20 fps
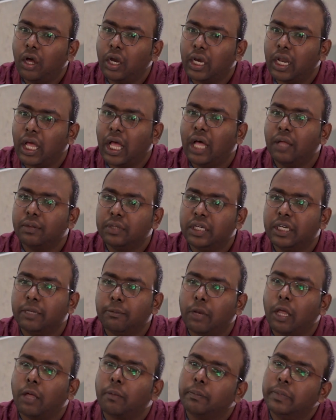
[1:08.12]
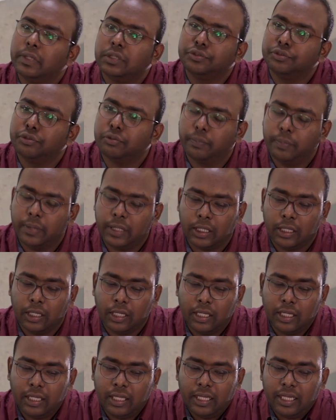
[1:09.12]
or how the development should be,
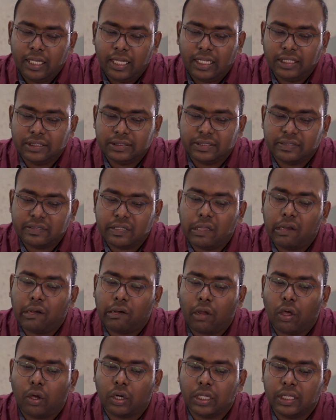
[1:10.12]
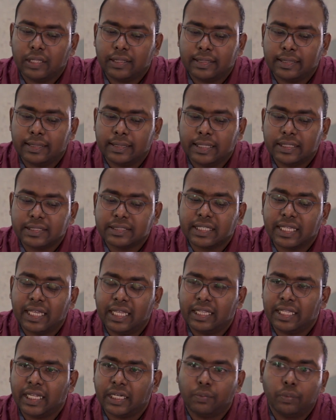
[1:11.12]
is still not in the
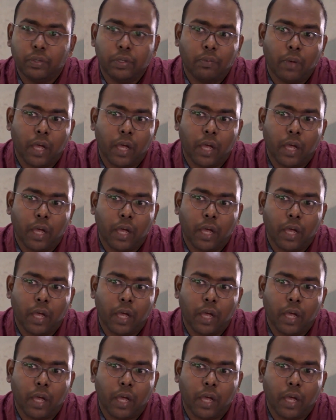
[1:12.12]
scale that we